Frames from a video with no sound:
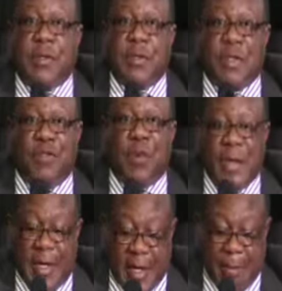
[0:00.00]
developing
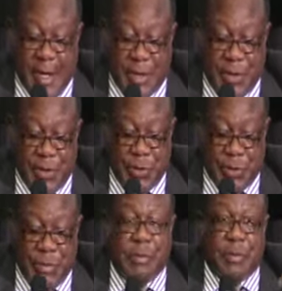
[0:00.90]
the capacity
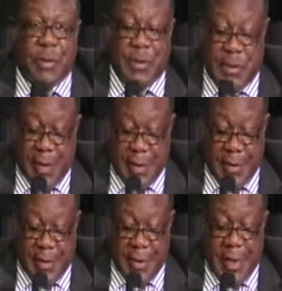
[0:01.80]
to produce that.
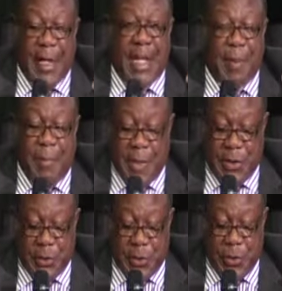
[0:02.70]
and the capability
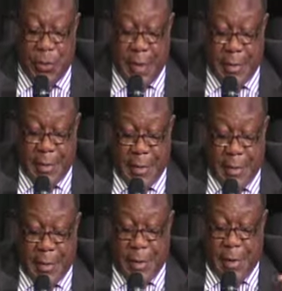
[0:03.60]
to do that,
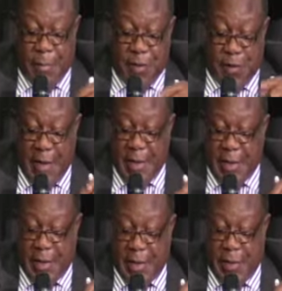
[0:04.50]
and providing the